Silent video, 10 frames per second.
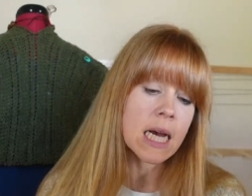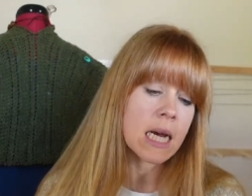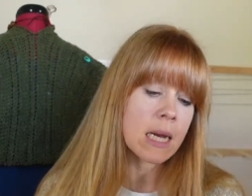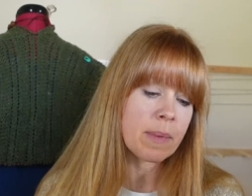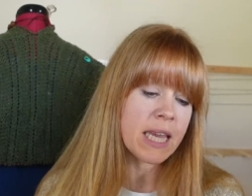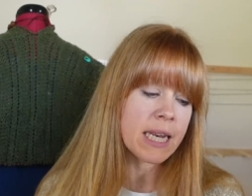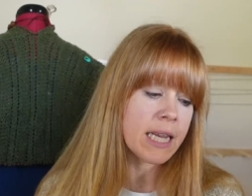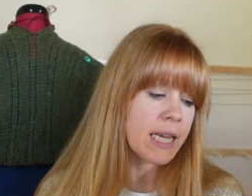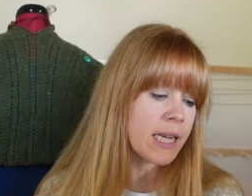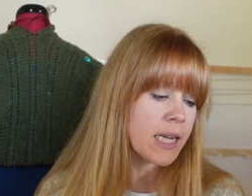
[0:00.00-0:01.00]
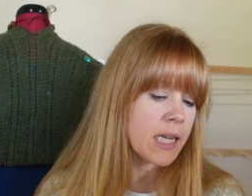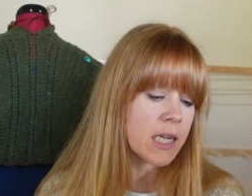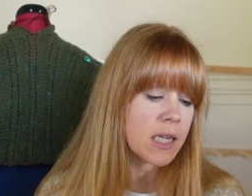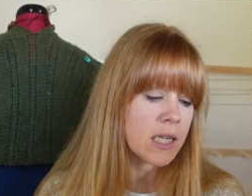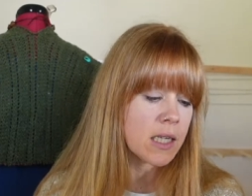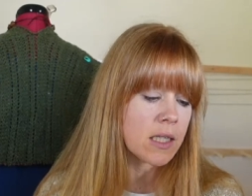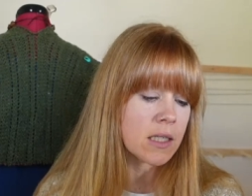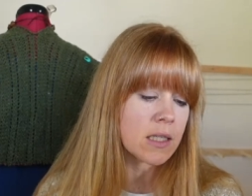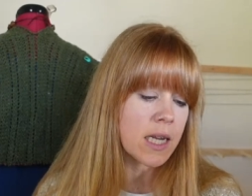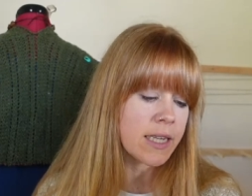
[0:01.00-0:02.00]
Um, it
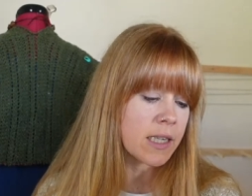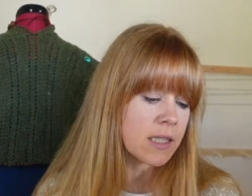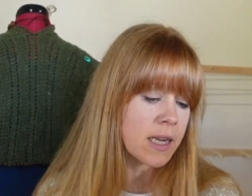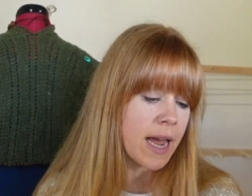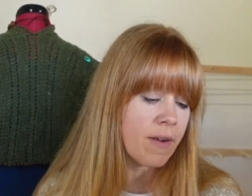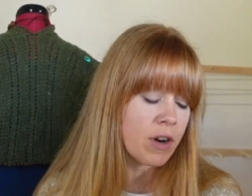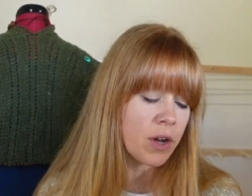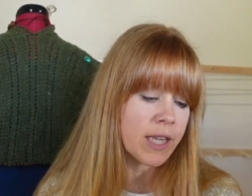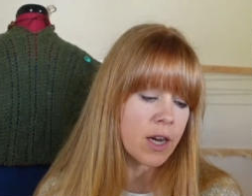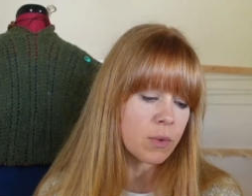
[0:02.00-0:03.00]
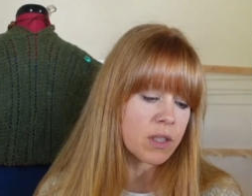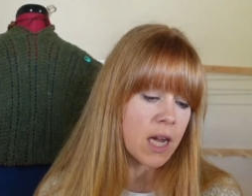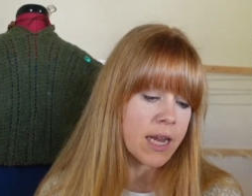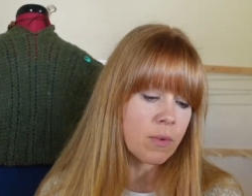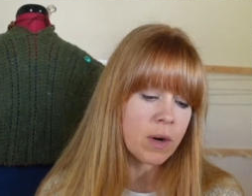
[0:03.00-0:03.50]
is, it doesn't have it on the outside.